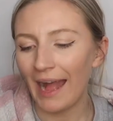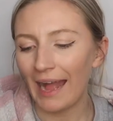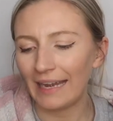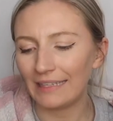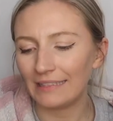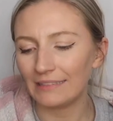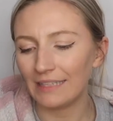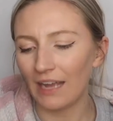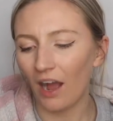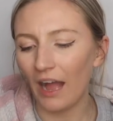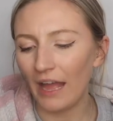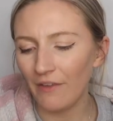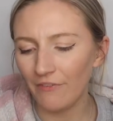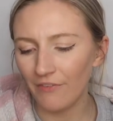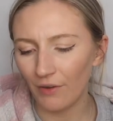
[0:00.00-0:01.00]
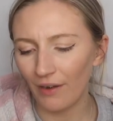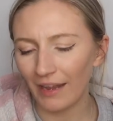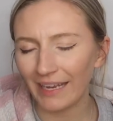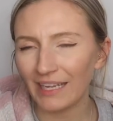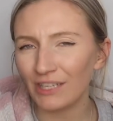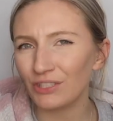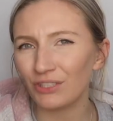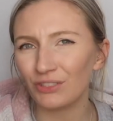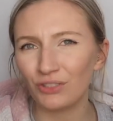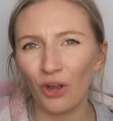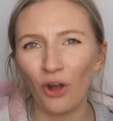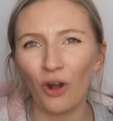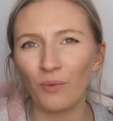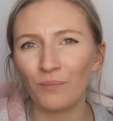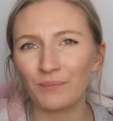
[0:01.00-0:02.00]
and I feel like it just
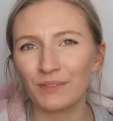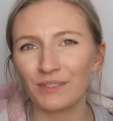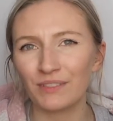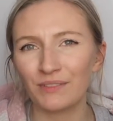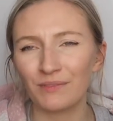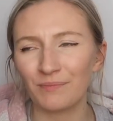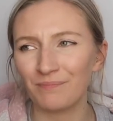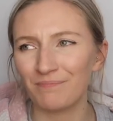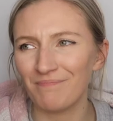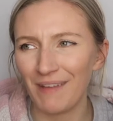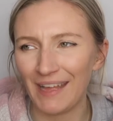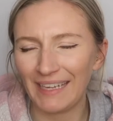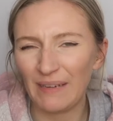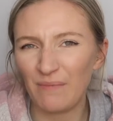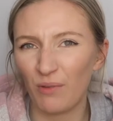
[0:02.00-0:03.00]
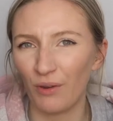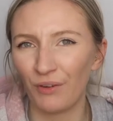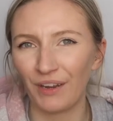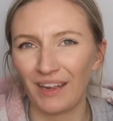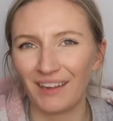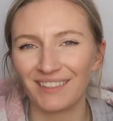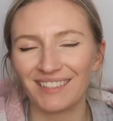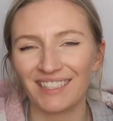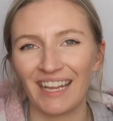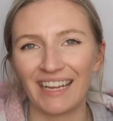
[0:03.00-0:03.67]
tops many products.